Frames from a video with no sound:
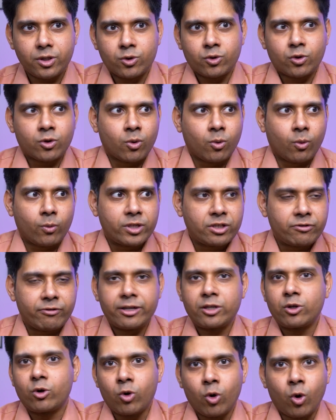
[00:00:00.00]
you don't know which
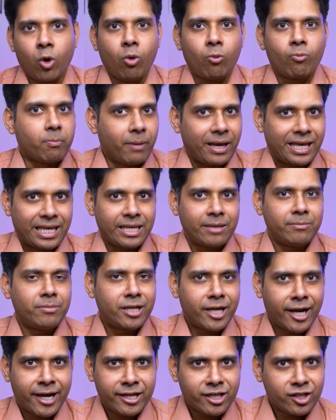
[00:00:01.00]
way to go, my
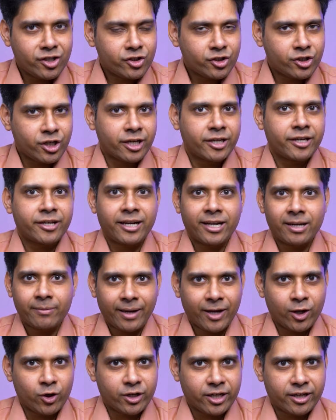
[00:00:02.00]
email ID is
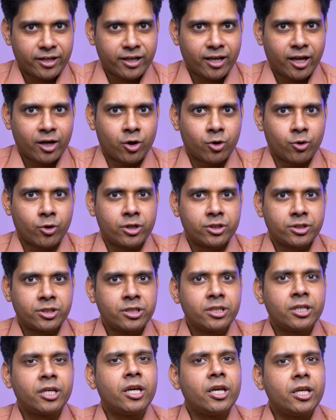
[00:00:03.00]

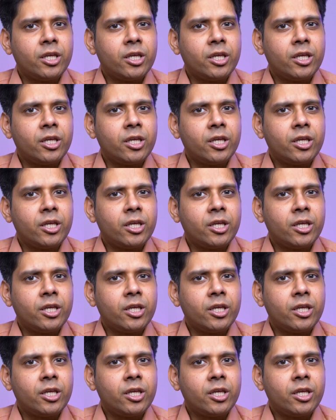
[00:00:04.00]
shekhar@biotecnica.org.